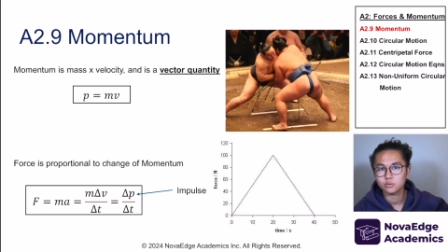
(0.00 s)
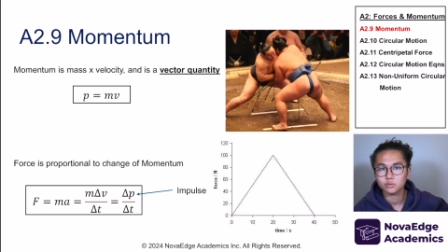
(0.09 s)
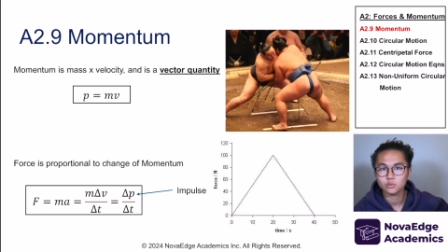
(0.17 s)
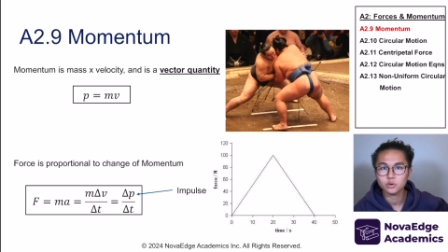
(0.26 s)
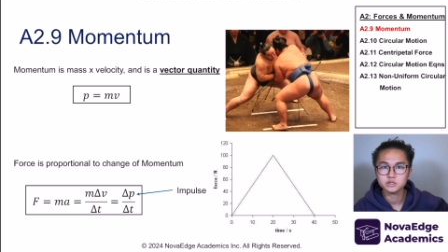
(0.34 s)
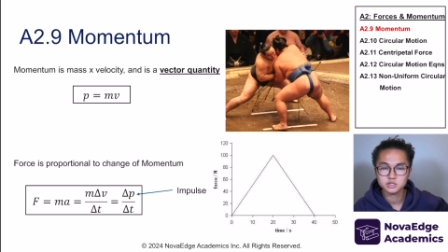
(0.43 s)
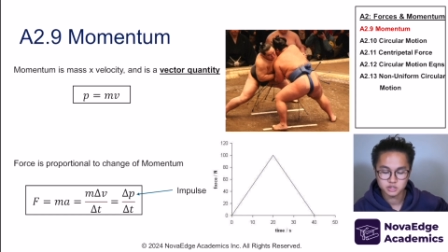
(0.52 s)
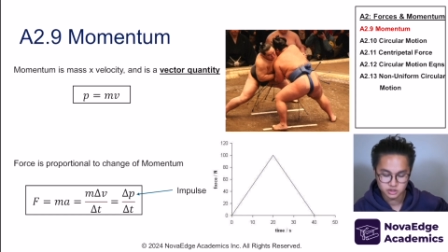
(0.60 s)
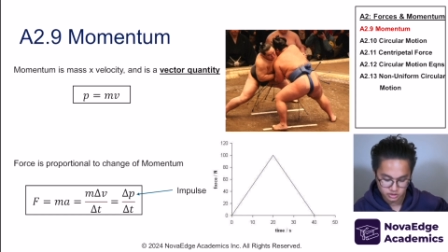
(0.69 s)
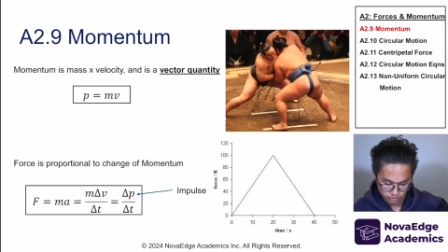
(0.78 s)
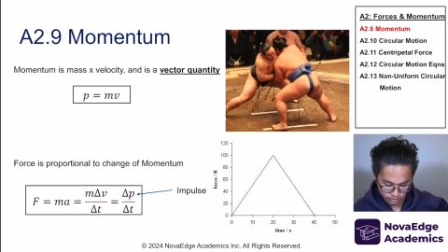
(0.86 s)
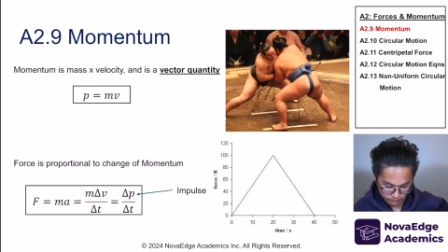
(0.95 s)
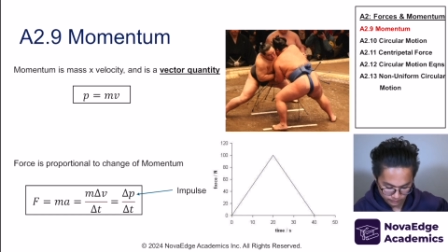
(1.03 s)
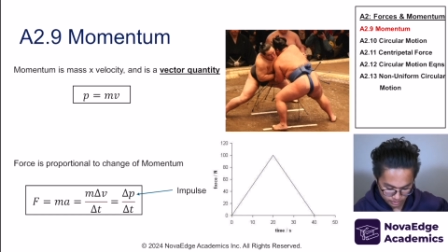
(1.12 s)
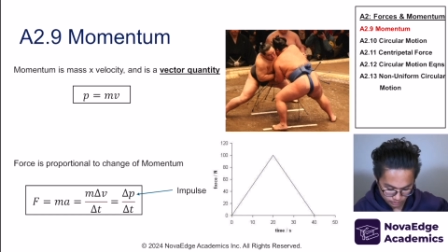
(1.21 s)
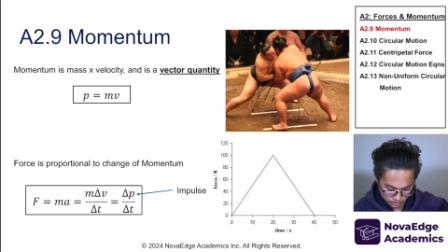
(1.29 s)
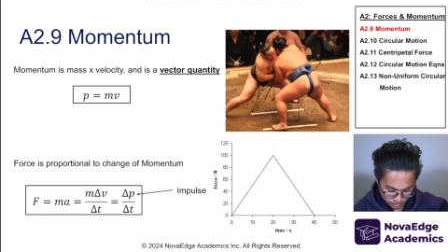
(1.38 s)
quantity that we're
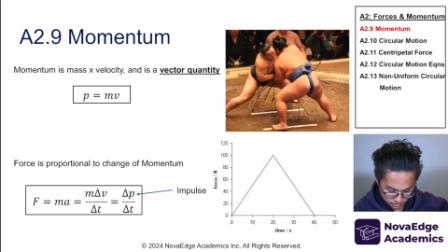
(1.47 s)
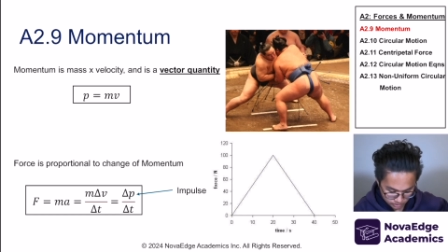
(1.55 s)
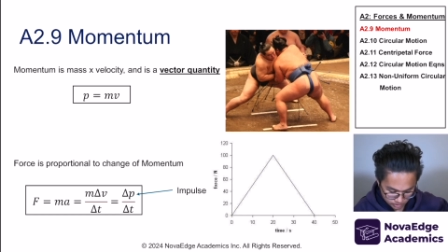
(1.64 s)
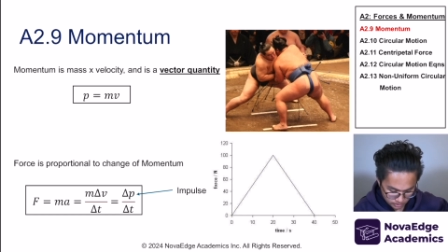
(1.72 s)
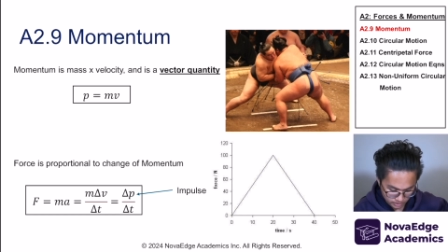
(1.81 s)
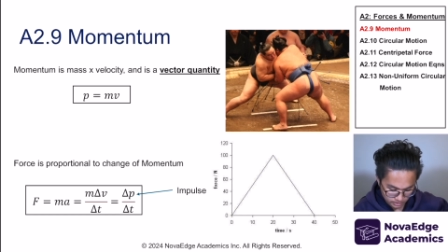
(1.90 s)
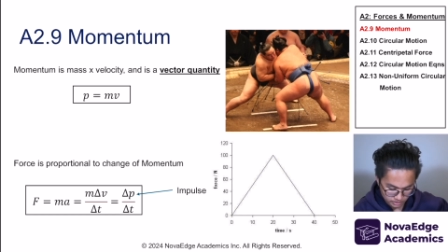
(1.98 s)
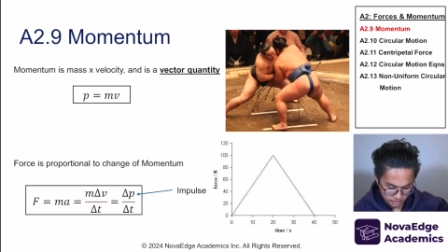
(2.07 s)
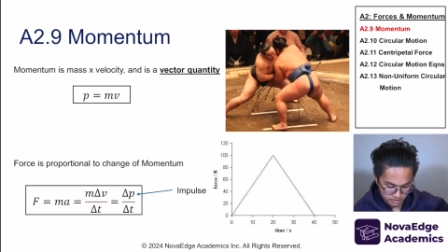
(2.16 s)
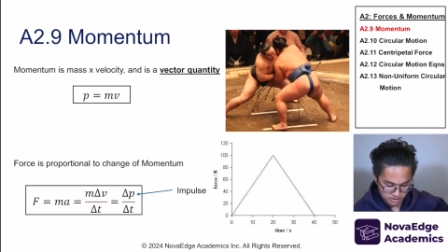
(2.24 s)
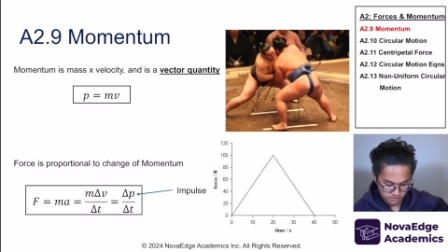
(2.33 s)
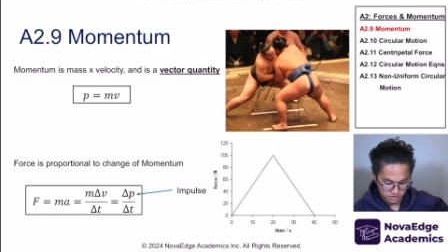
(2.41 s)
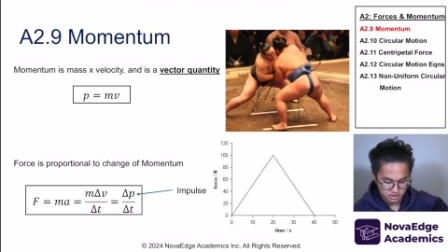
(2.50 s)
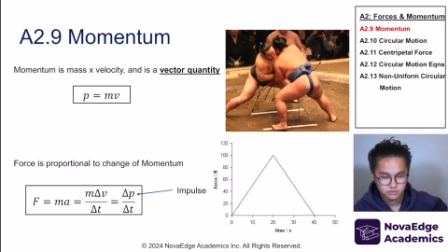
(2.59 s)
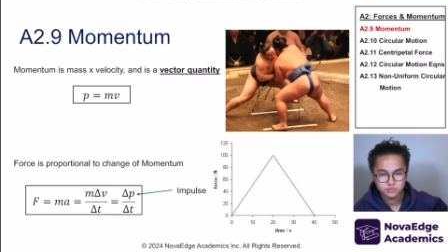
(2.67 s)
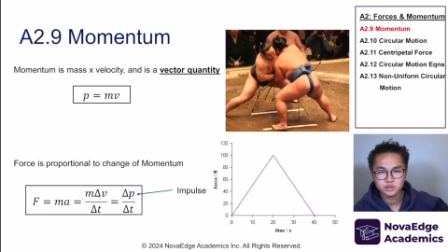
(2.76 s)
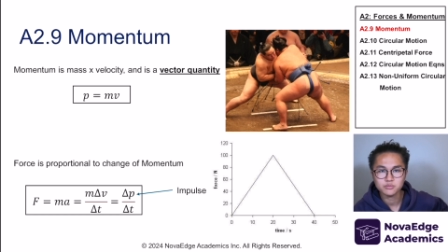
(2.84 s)
evaluating, and it is
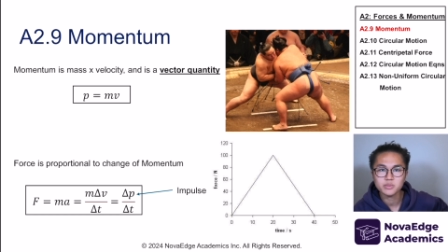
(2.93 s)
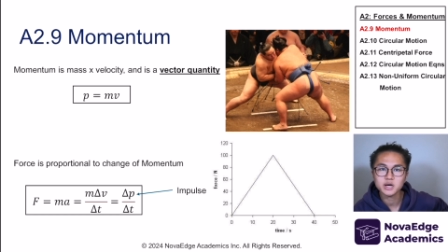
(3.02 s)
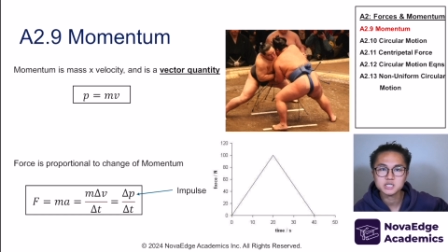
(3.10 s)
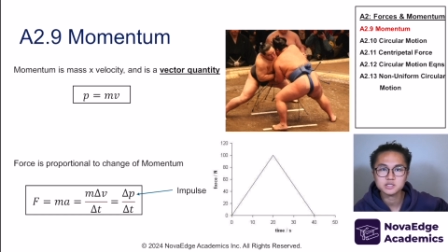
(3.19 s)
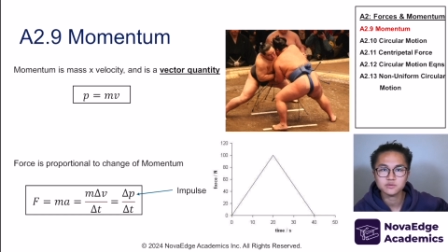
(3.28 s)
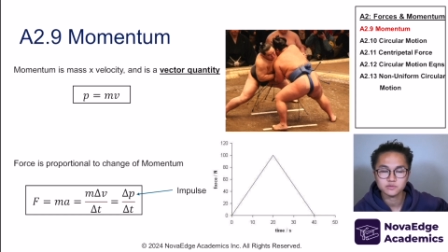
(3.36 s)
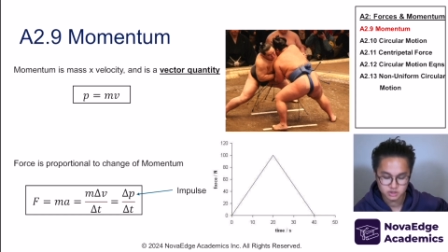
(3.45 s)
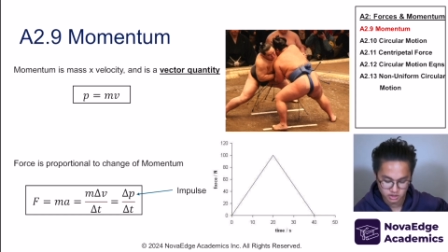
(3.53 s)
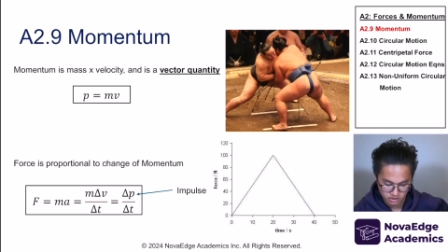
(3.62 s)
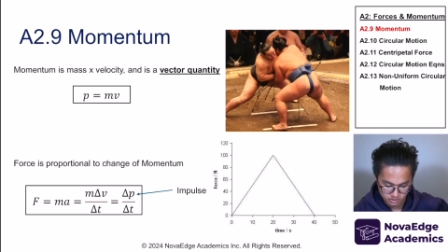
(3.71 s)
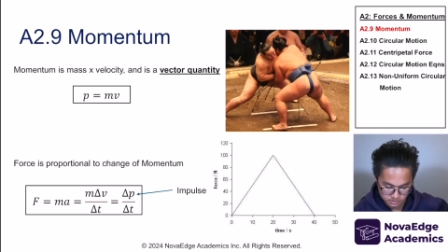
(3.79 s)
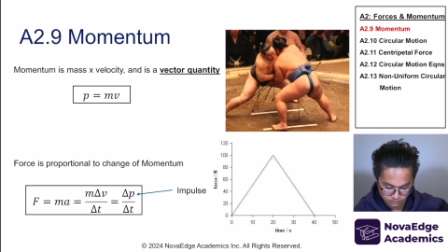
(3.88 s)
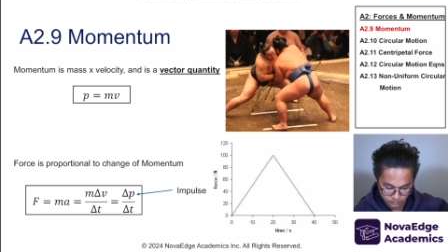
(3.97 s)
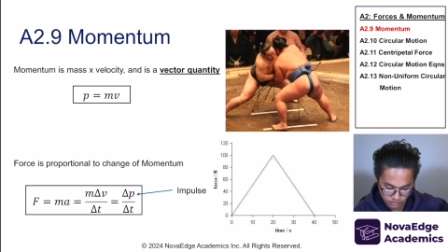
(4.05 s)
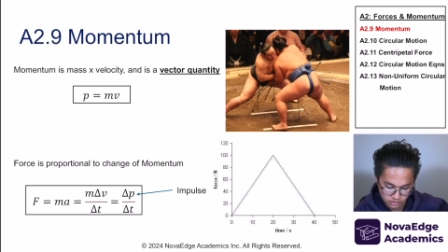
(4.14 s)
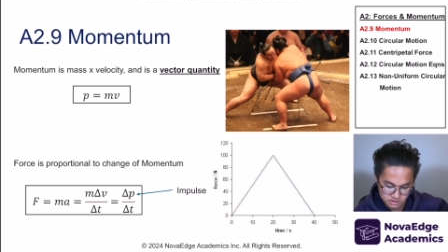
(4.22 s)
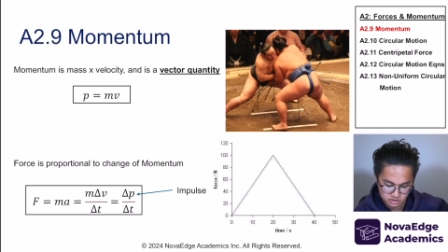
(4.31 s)
simply mass times
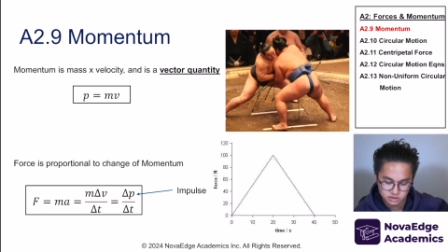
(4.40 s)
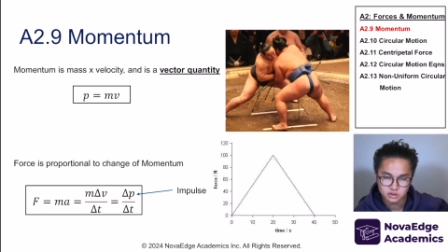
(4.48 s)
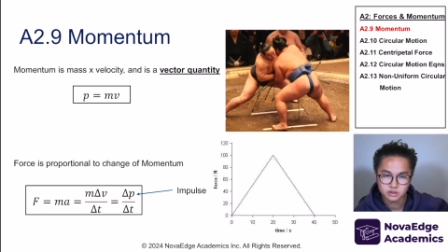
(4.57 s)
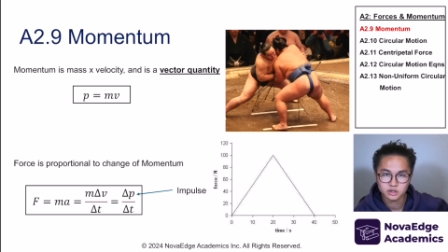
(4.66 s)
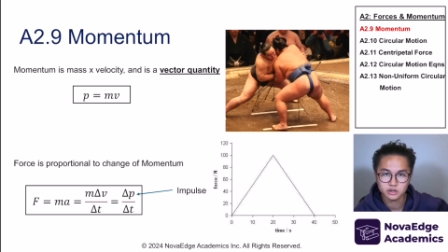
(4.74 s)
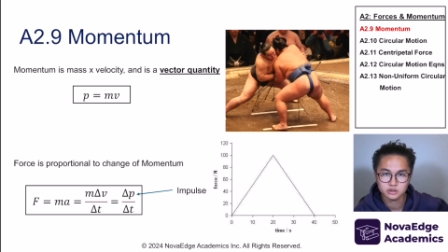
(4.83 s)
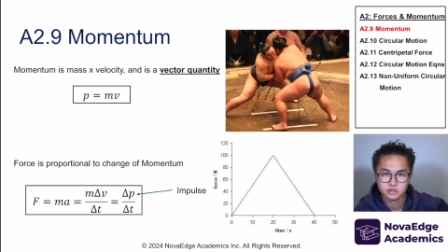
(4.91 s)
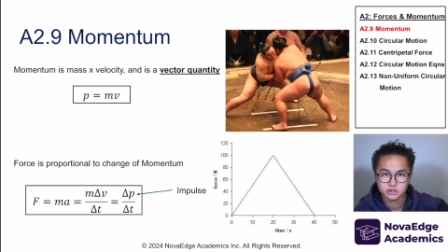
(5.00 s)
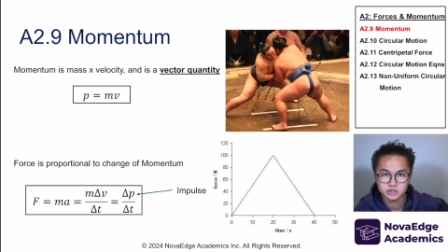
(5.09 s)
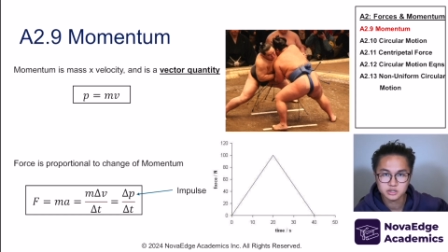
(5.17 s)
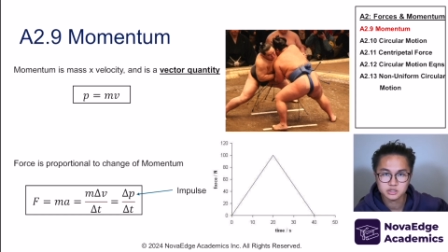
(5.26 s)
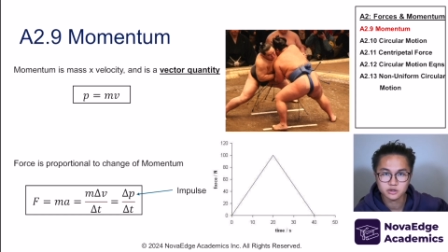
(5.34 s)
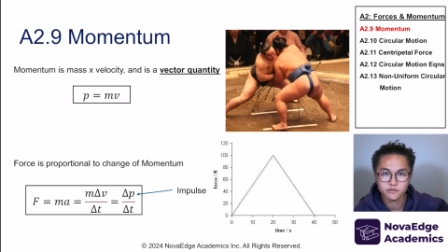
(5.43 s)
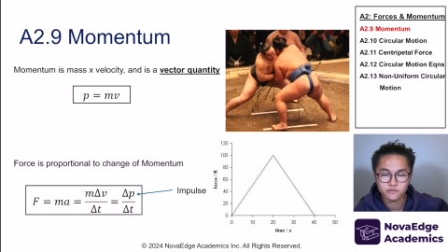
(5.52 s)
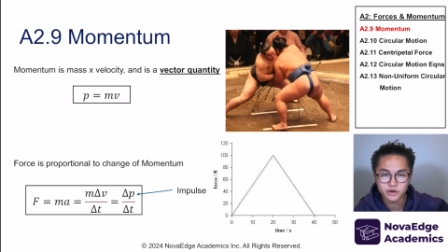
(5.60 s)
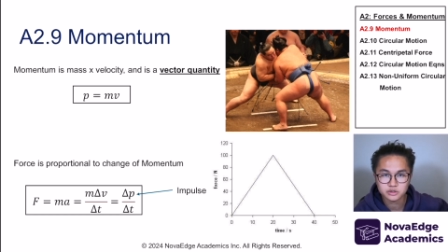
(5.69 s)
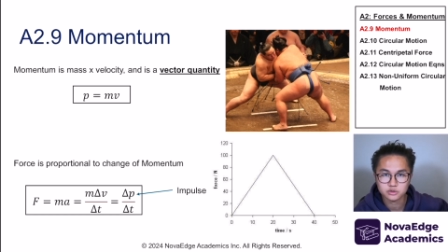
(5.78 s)
velocity, and it is a
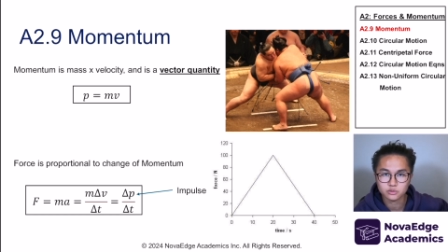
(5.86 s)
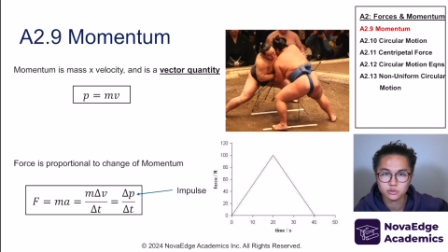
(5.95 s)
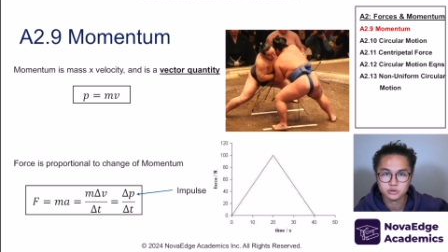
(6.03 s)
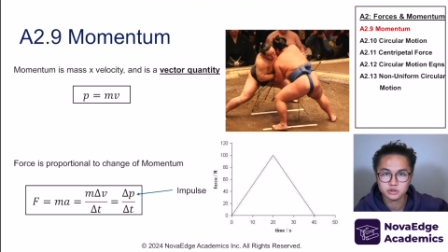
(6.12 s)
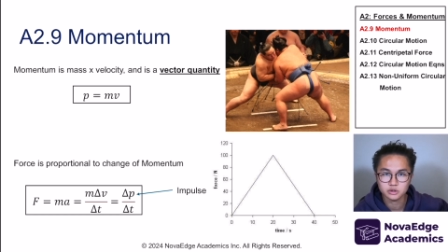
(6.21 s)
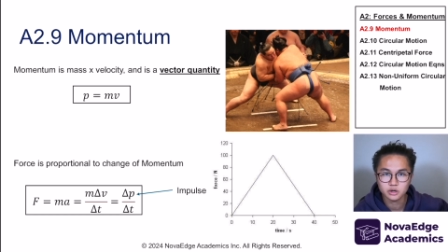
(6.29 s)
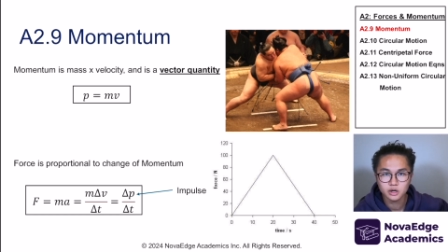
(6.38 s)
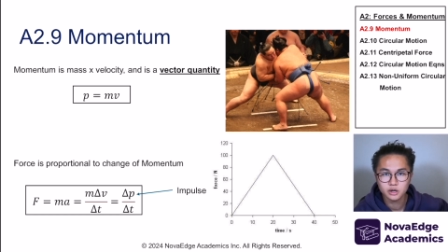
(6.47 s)
vector quantity.